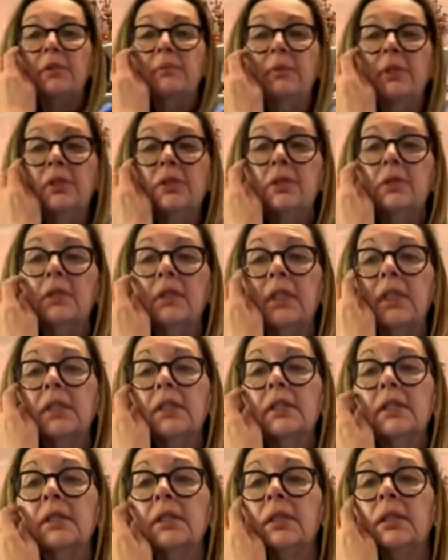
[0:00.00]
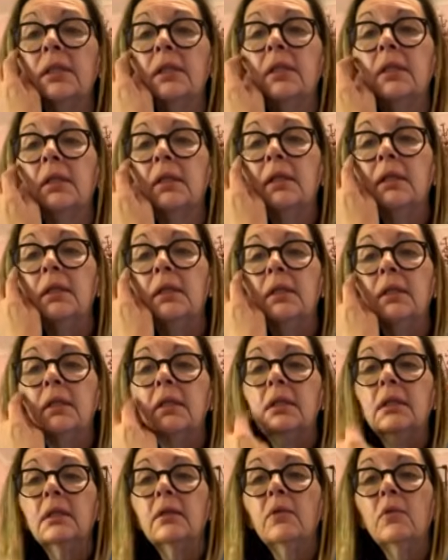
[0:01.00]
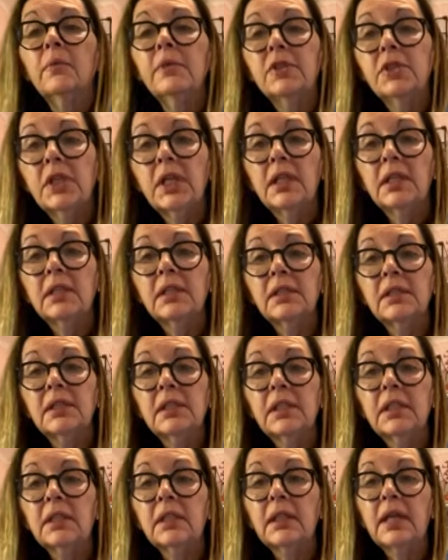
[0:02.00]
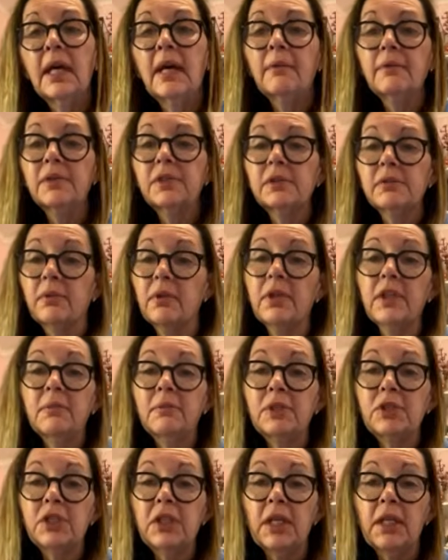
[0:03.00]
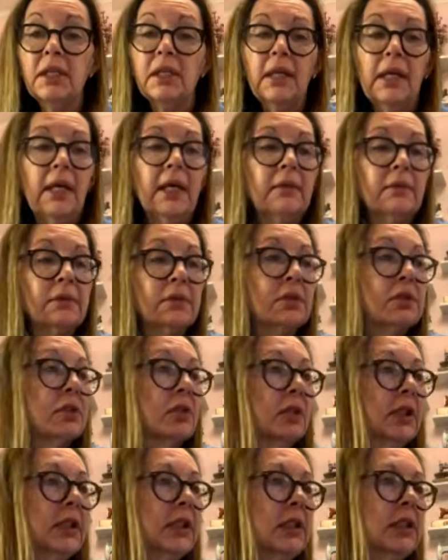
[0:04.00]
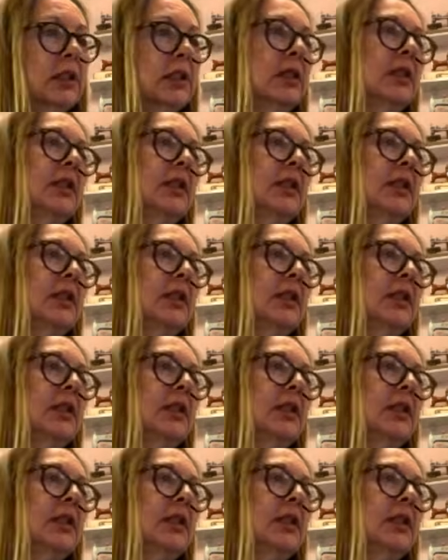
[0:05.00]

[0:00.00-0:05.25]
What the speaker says: me do this. Oh, Michelle is here. Sorry, Michelle, I was talking